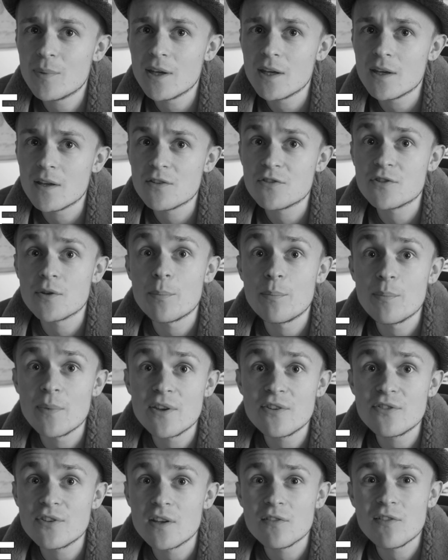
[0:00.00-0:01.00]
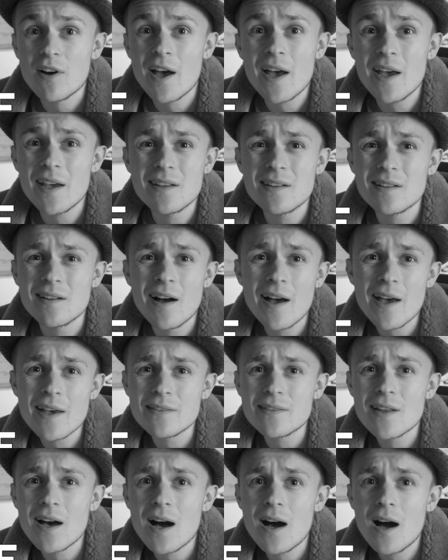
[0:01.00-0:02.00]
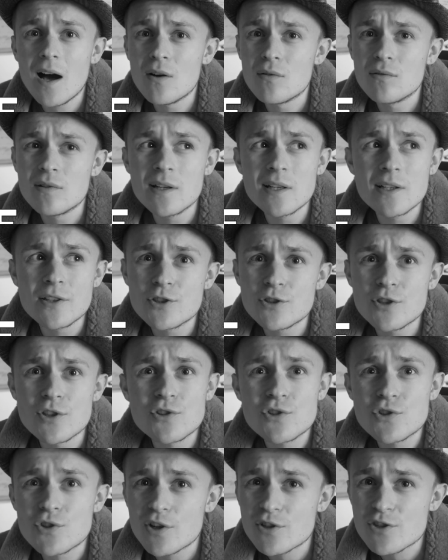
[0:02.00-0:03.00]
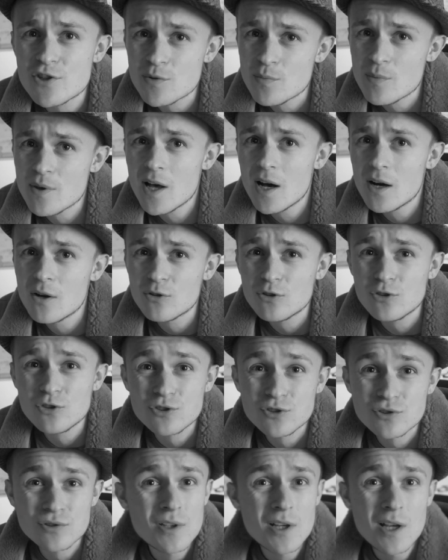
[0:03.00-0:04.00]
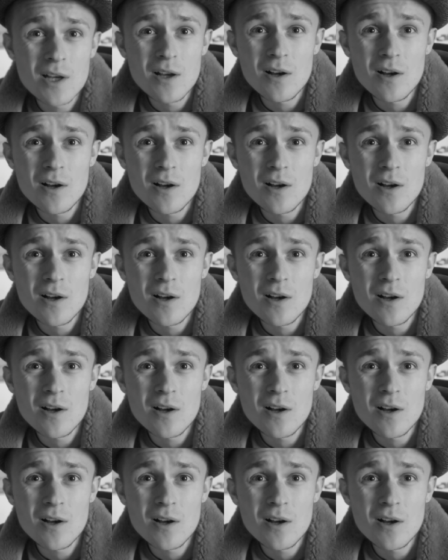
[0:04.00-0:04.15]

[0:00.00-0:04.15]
being submissive. I hate I hate that. I really it stresses me out because